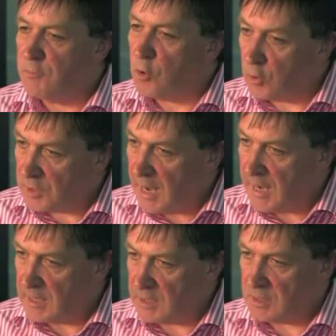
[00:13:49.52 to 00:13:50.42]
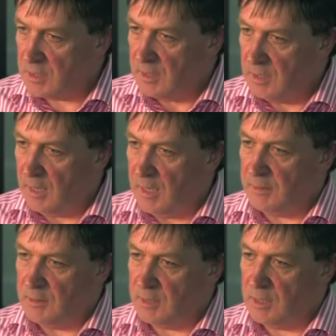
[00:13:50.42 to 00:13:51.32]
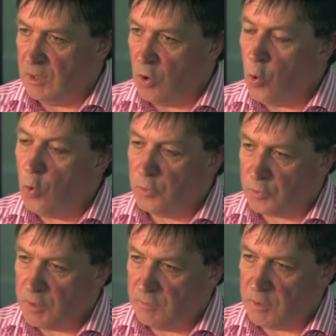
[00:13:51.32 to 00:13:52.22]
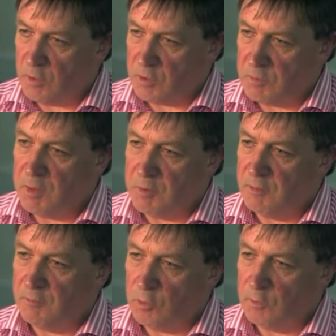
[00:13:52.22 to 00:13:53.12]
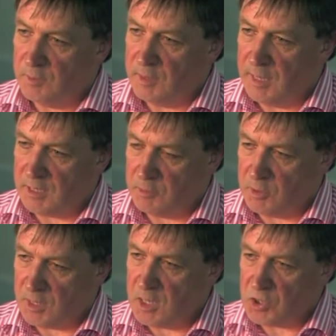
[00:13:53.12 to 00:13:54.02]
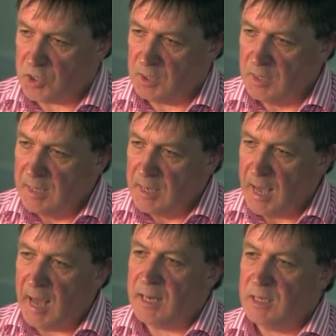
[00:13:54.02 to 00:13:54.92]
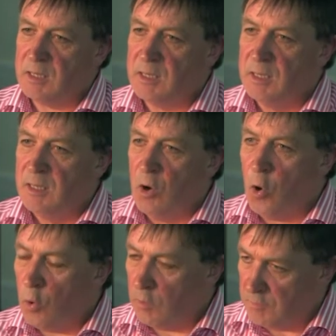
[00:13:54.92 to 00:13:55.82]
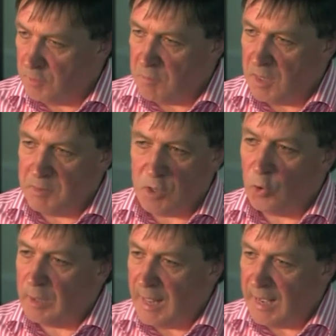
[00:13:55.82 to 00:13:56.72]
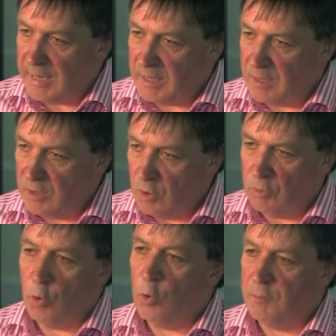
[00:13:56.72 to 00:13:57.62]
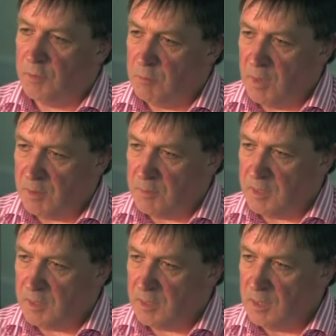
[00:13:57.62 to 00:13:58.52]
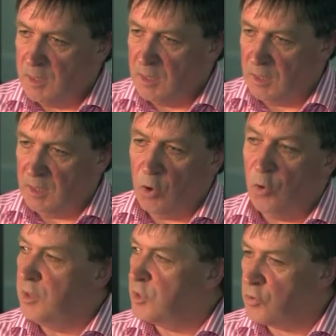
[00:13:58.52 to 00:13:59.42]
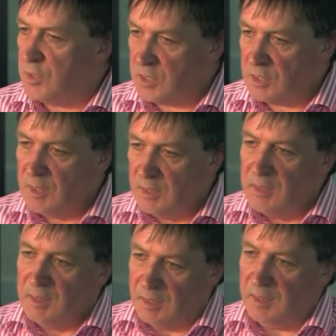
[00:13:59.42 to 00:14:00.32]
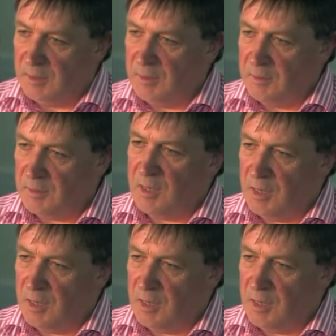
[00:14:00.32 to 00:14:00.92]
and you've got gangs. And all three of those may be involved in exploitation, and all of them may be online, or all of them may be on the street, or